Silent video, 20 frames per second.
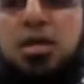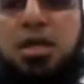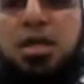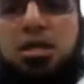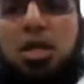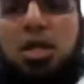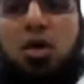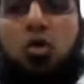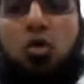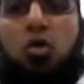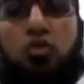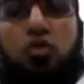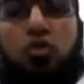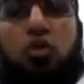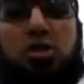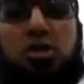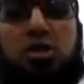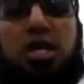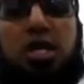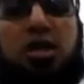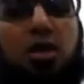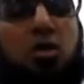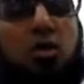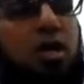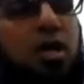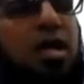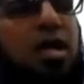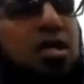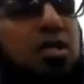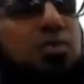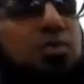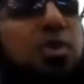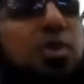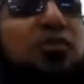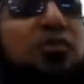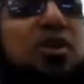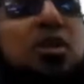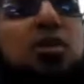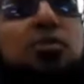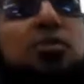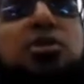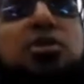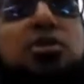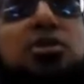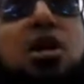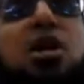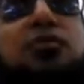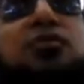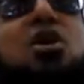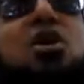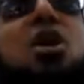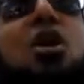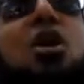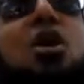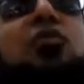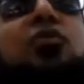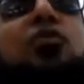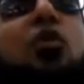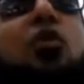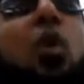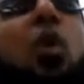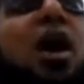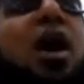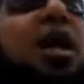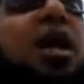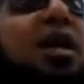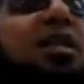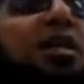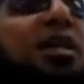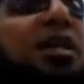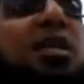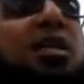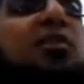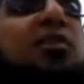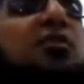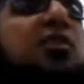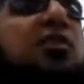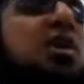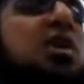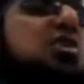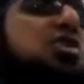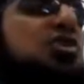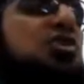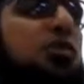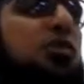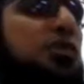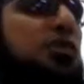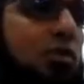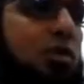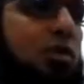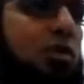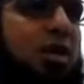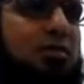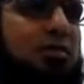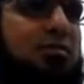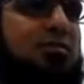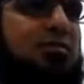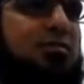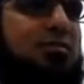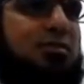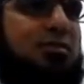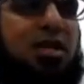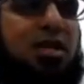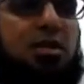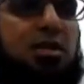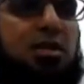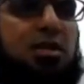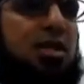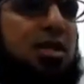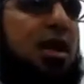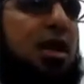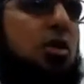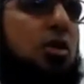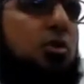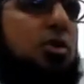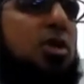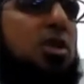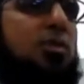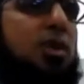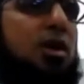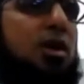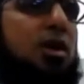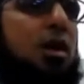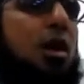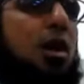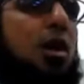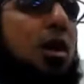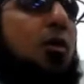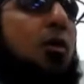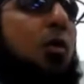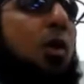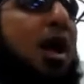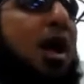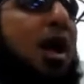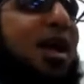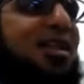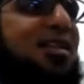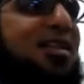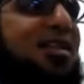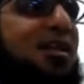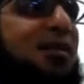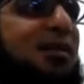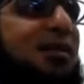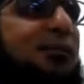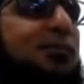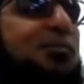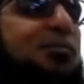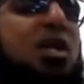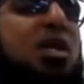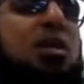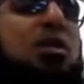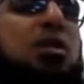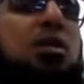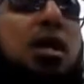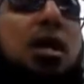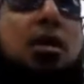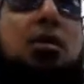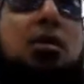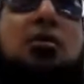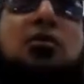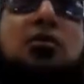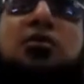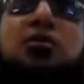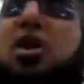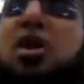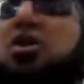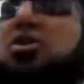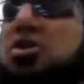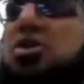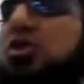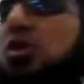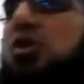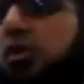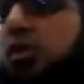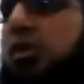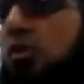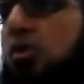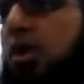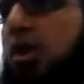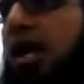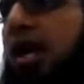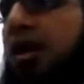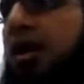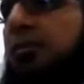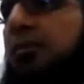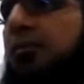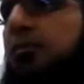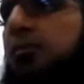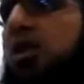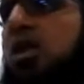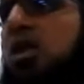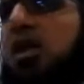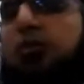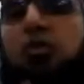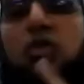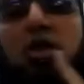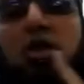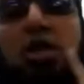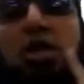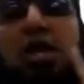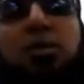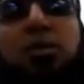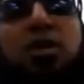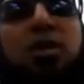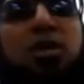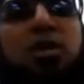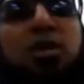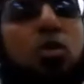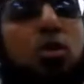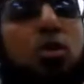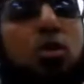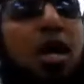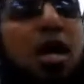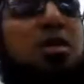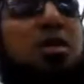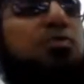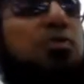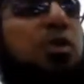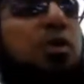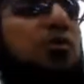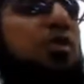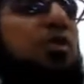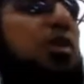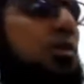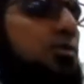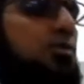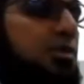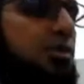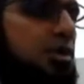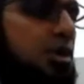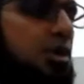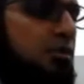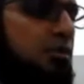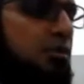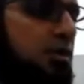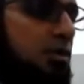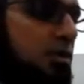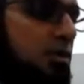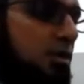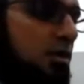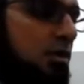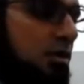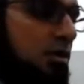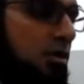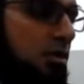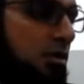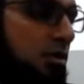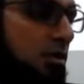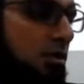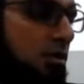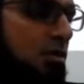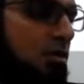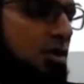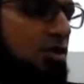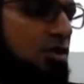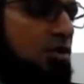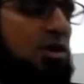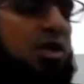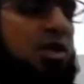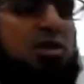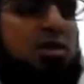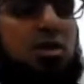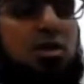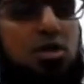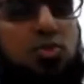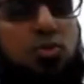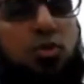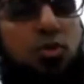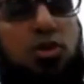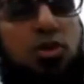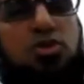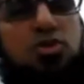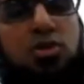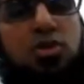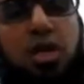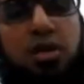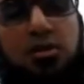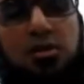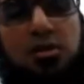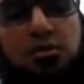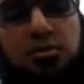They'll say, oh, you will saying the Quran is perfectly preserved. So why are there 10 versions of the Quran? Right? This is the argument they make. Why are there 10 versions of the Quran if you claim that the Quran is perfectly preserved? What do you think is the response to that?